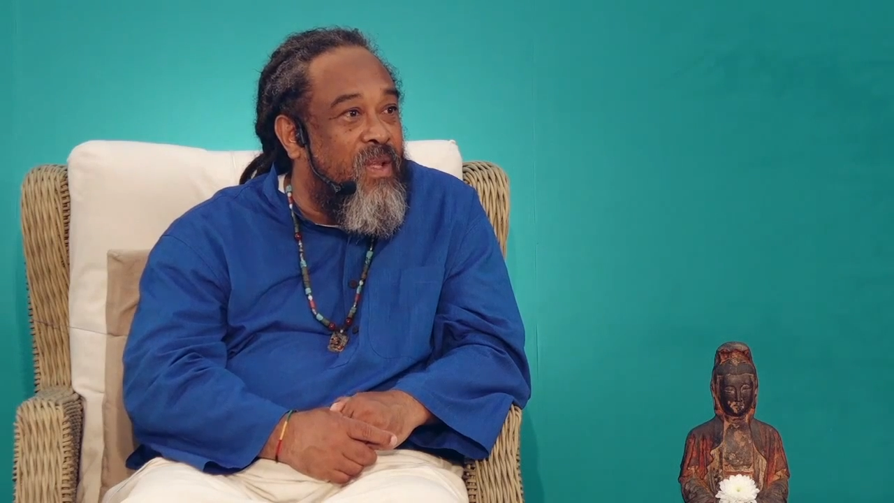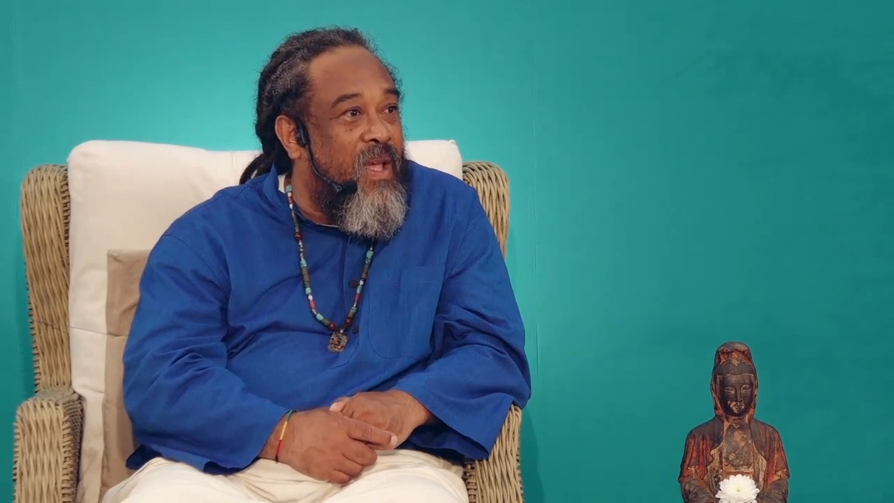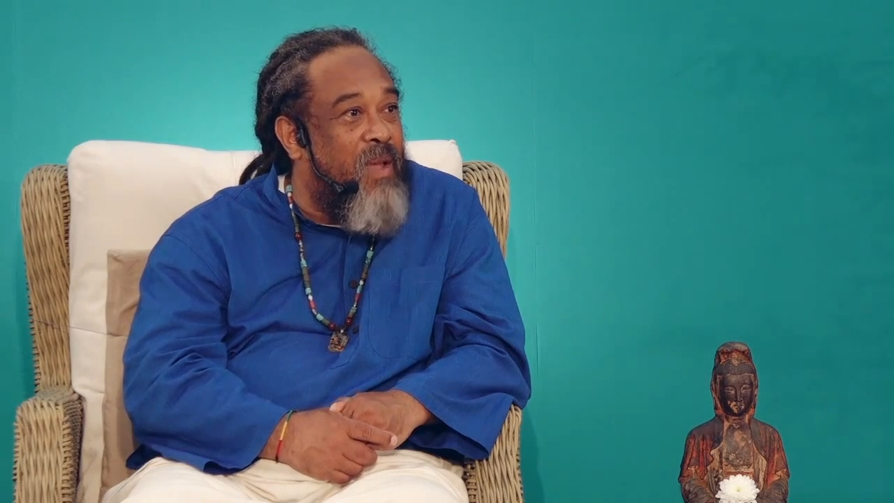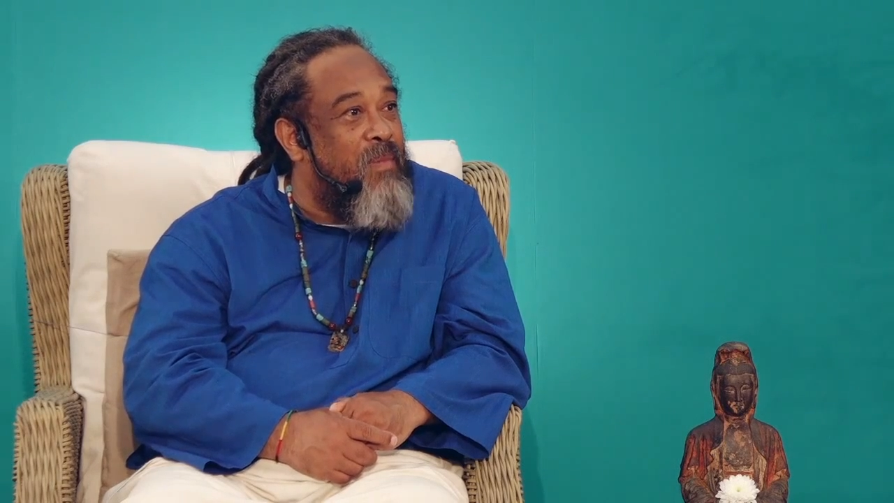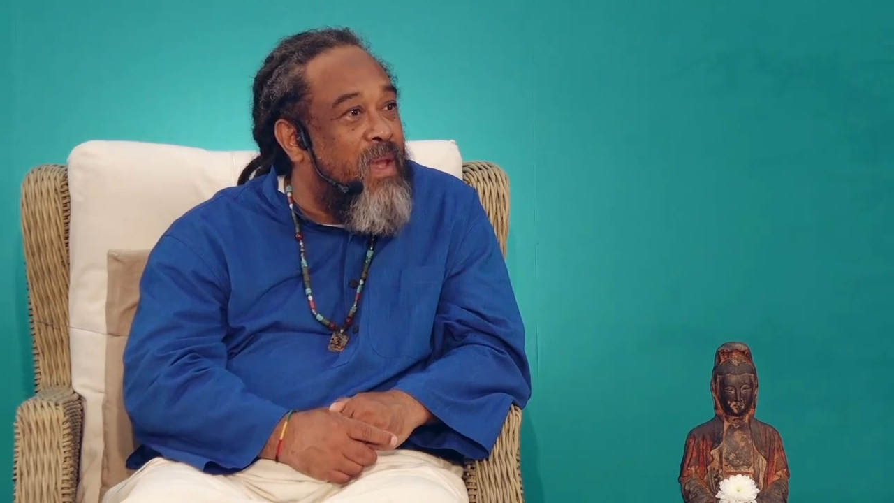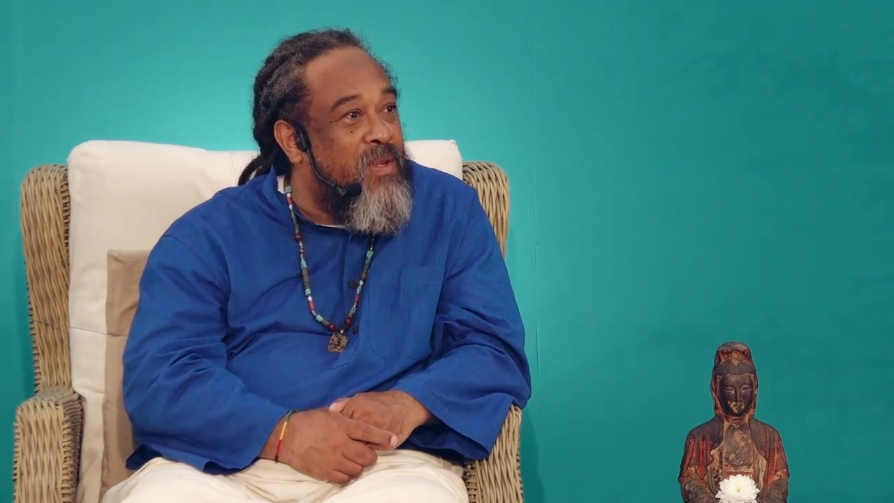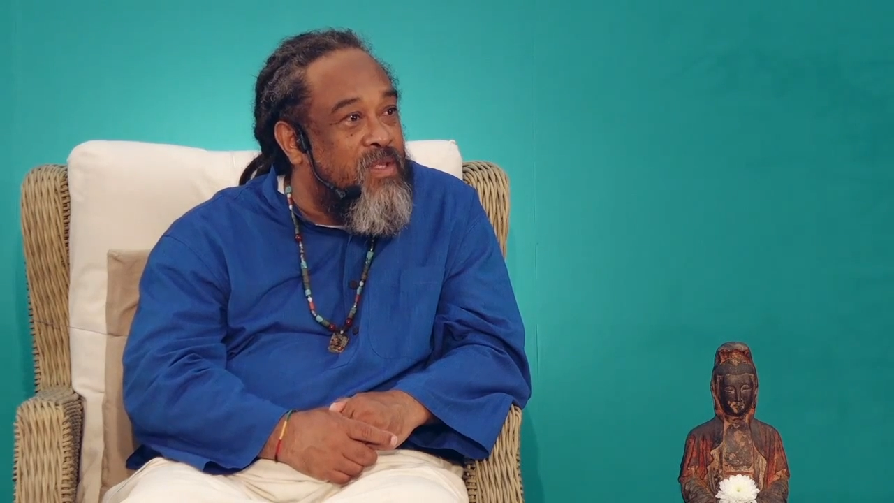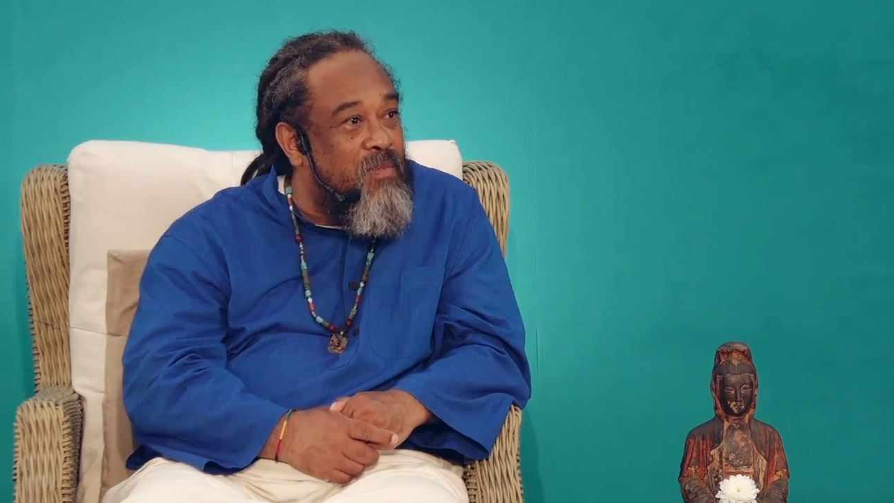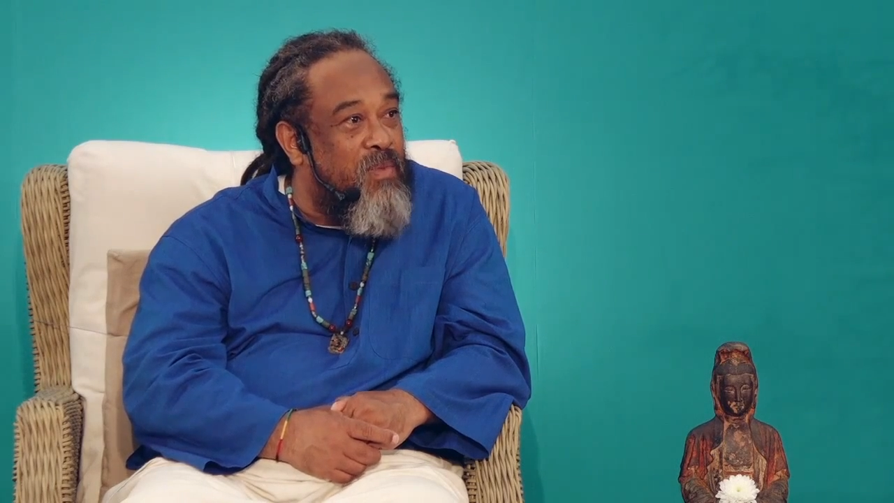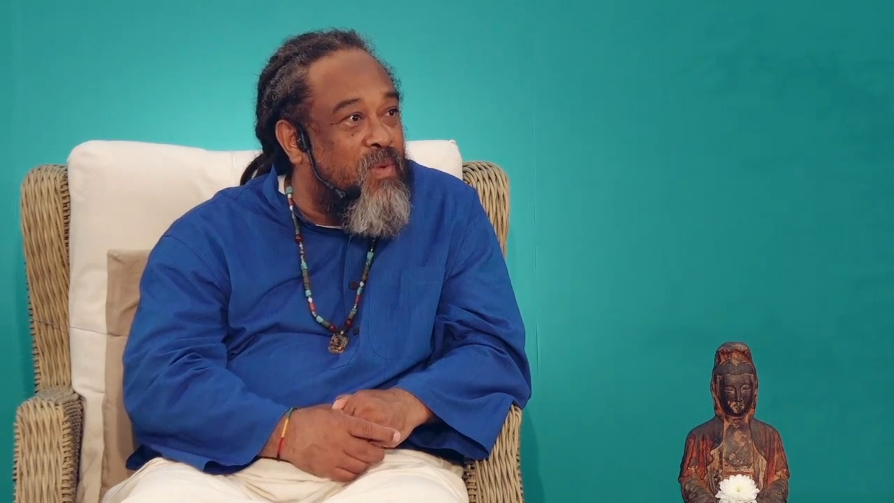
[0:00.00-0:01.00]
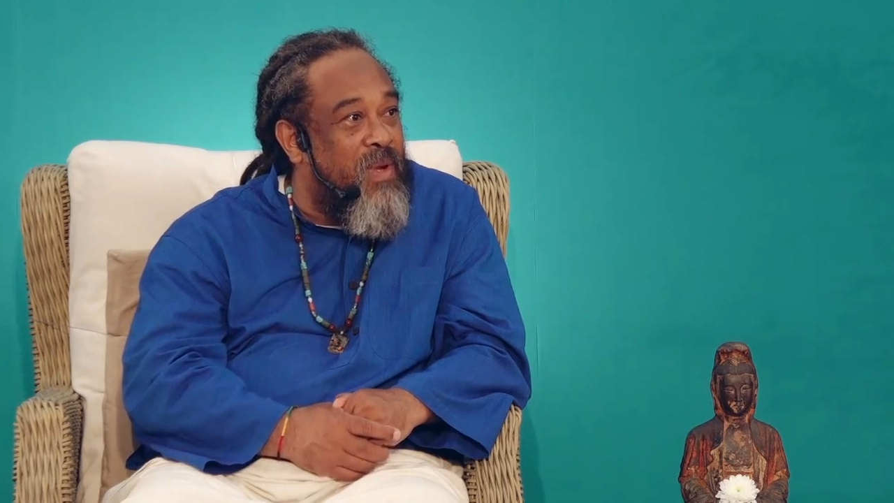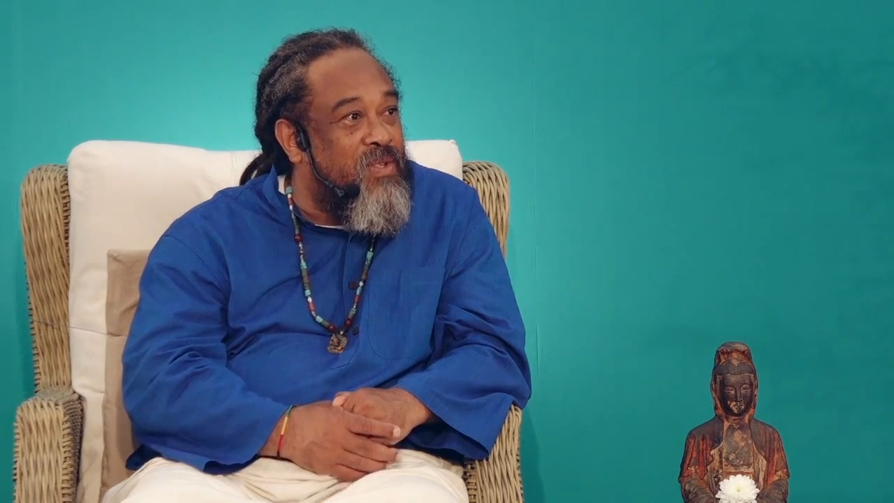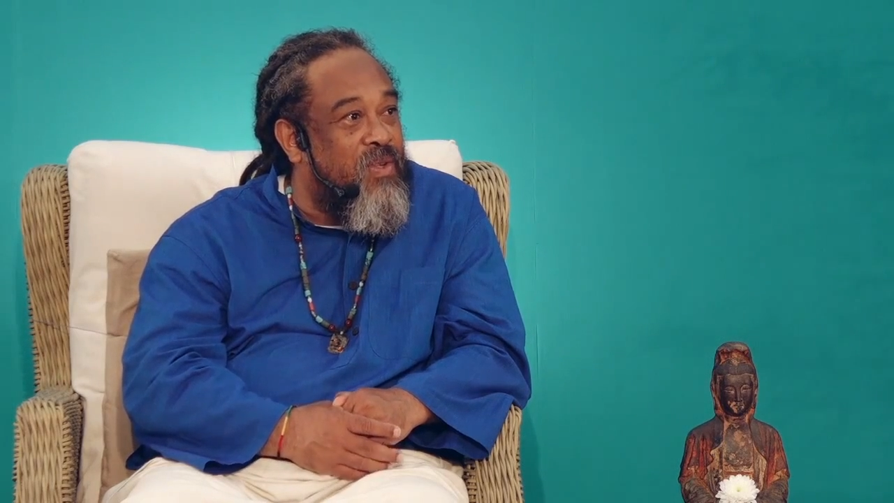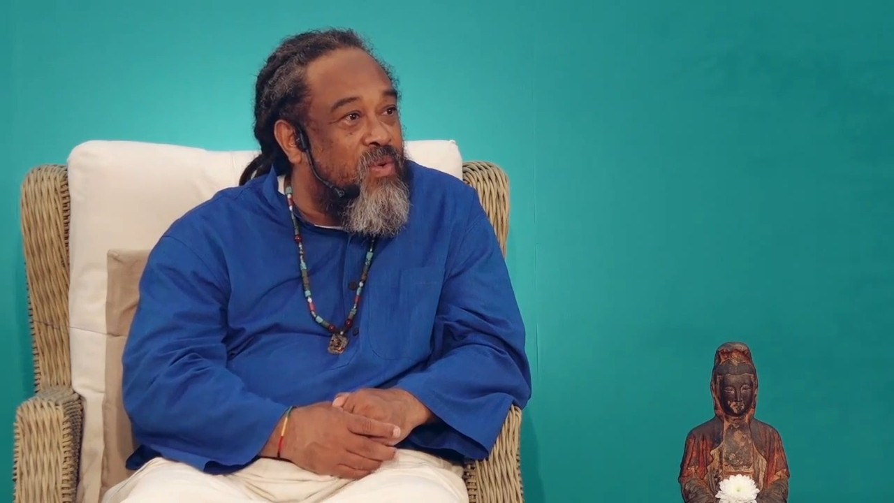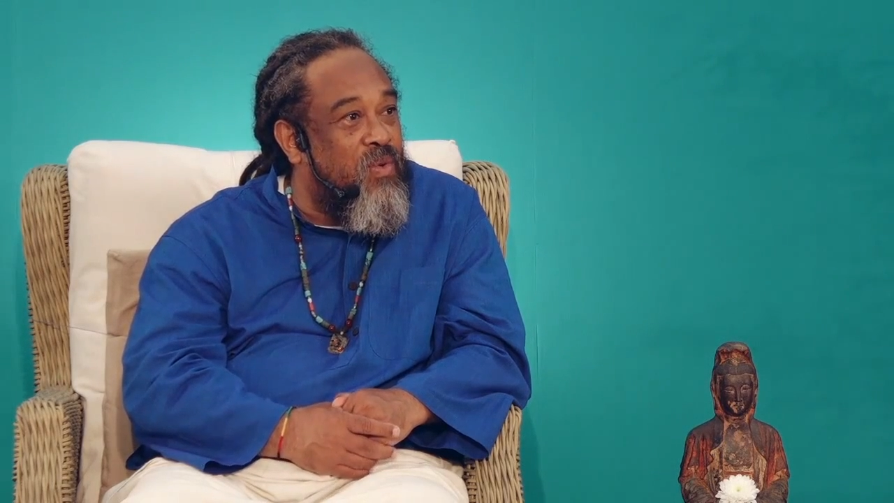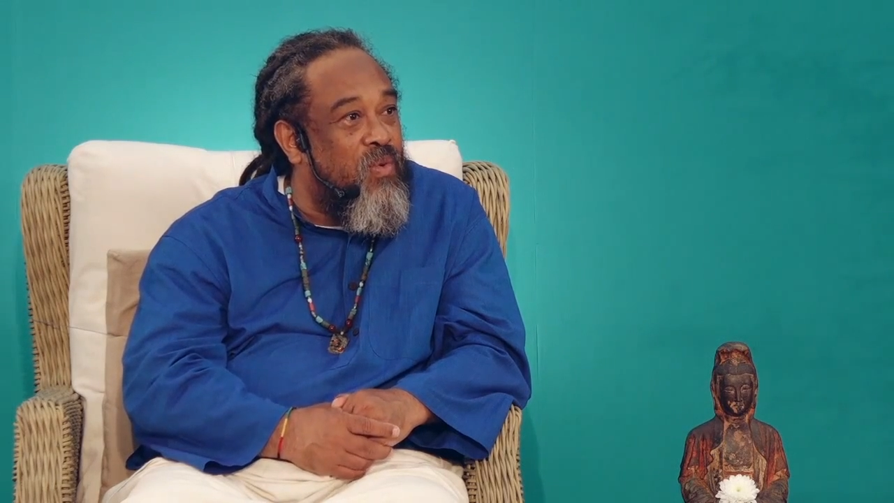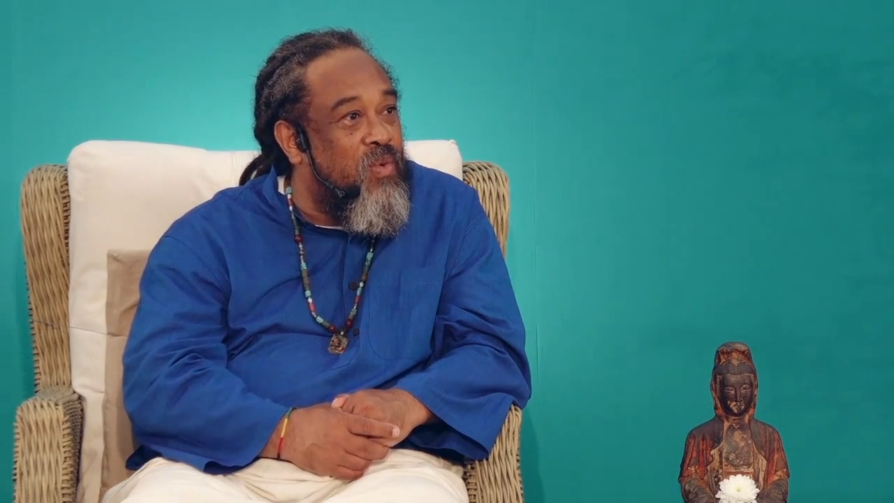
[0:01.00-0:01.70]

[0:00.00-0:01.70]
my simple question,